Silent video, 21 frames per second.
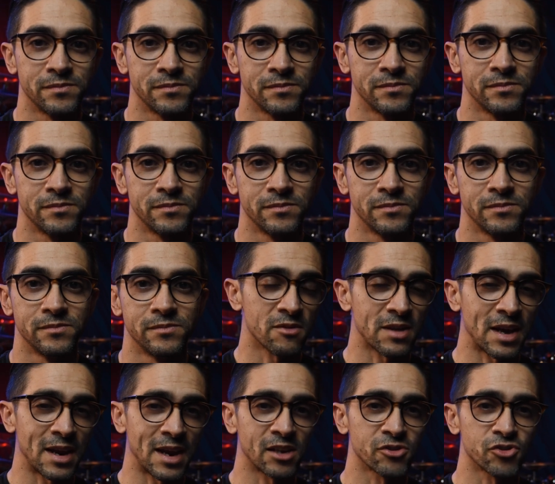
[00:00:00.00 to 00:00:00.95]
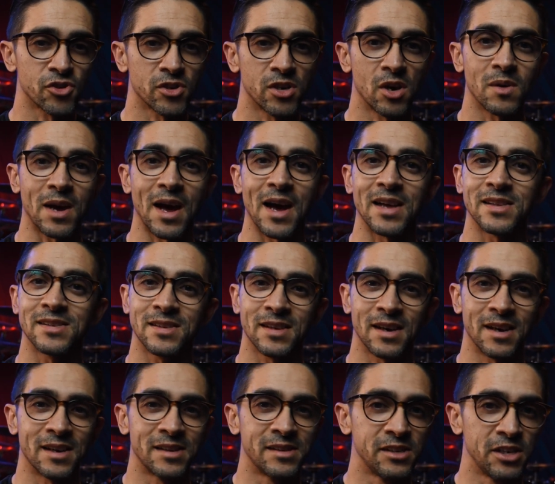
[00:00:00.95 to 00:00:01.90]
So you hear that extra note adds
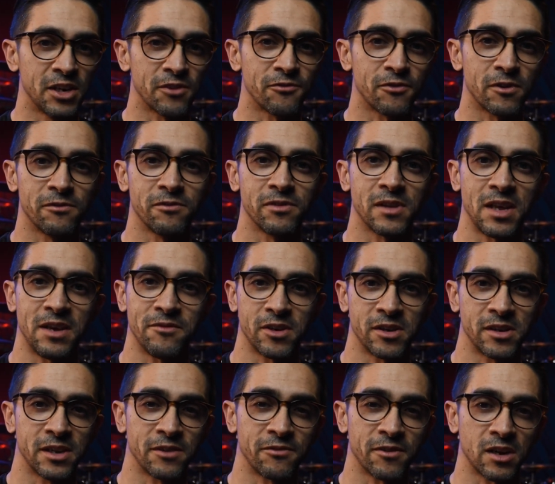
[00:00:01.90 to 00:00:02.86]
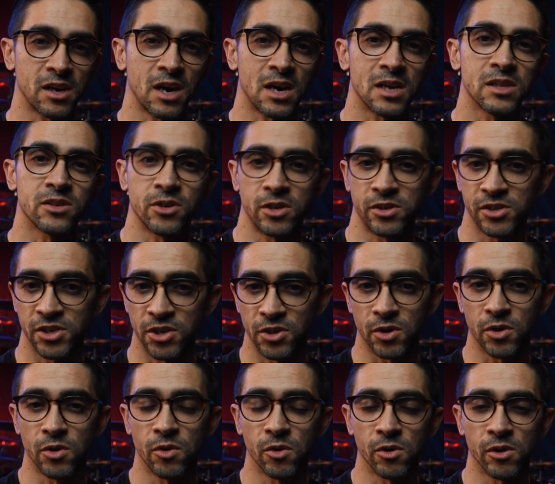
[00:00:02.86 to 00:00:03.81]
a different flavor, a different color to
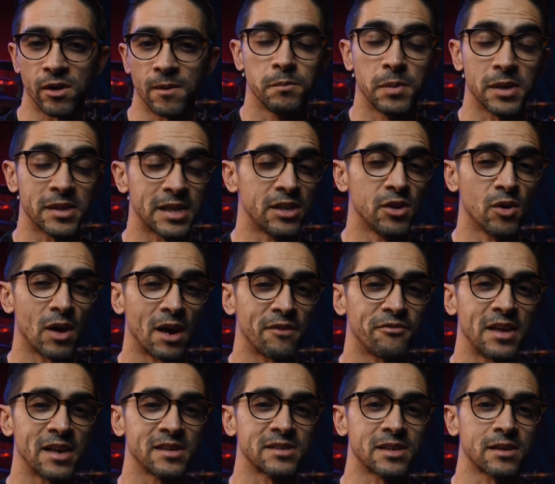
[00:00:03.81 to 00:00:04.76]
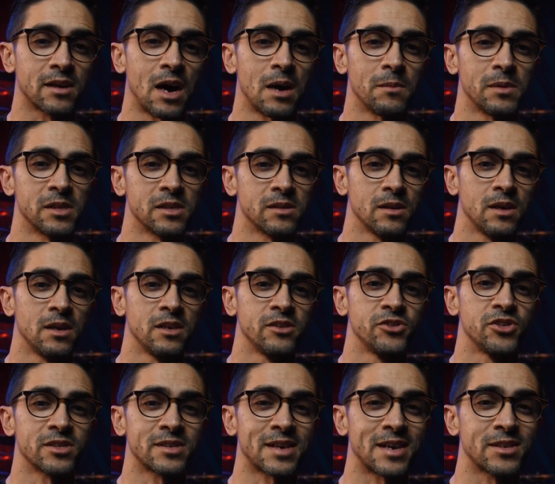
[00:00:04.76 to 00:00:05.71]
the chord, but they do have things in common.
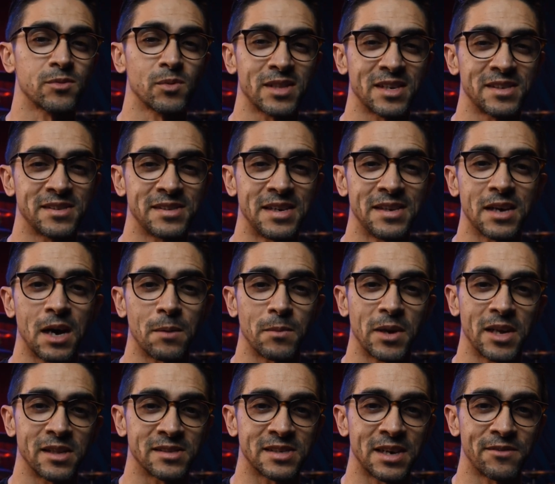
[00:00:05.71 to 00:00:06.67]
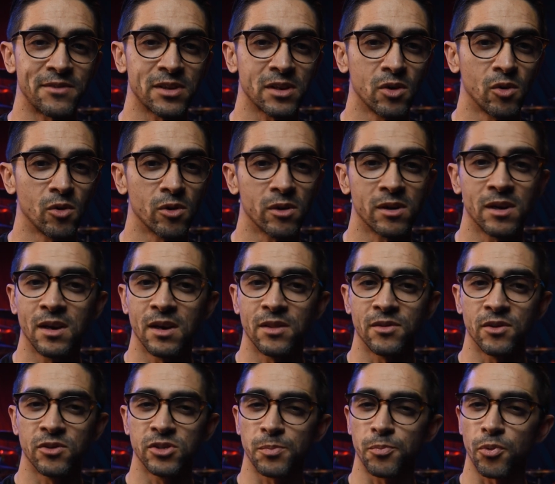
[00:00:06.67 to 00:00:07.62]
Just as with the C dominant 7 chord,
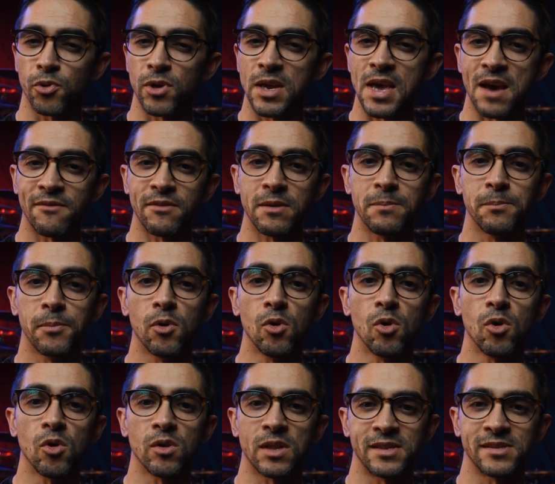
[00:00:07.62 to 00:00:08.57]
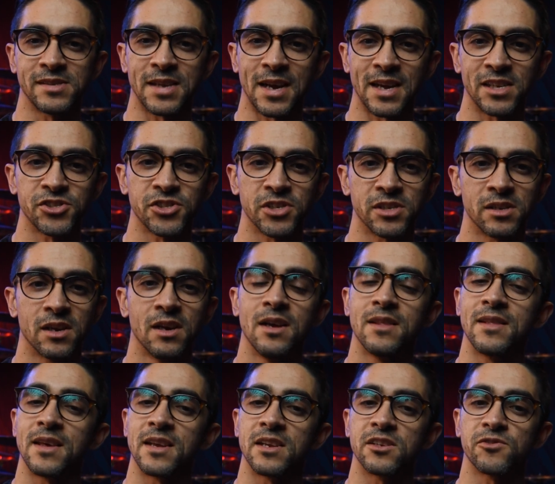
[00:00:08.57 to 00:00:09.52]
there's a pretty heavy pull and tension
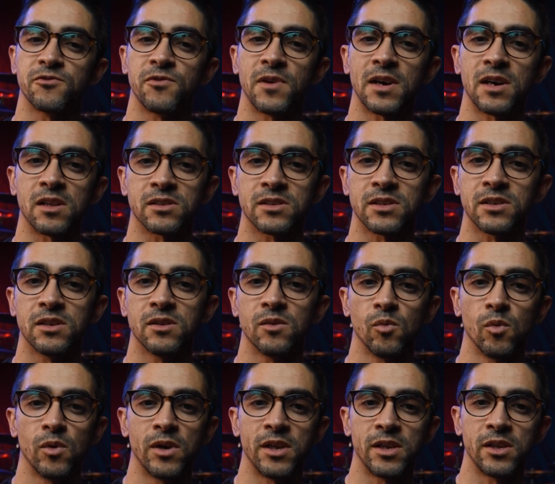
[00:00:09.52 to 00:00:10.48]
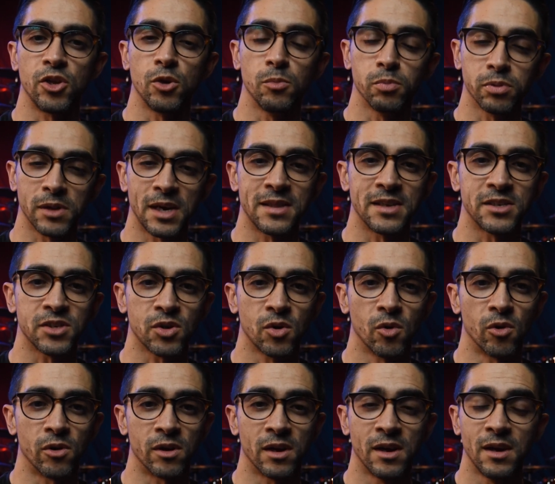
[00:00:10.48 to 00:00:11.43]
that is felt when you play this
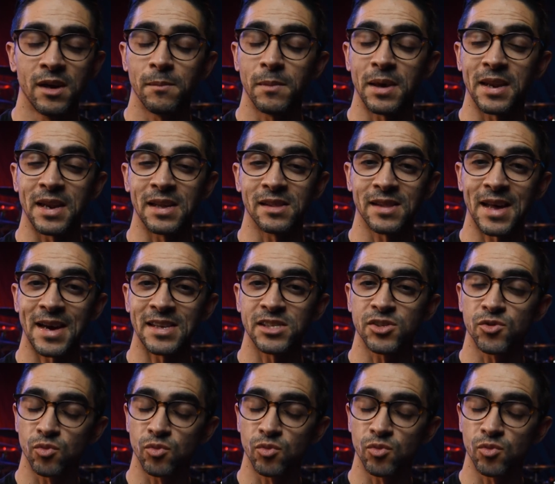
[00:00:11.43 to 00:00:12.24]
chord, and it lands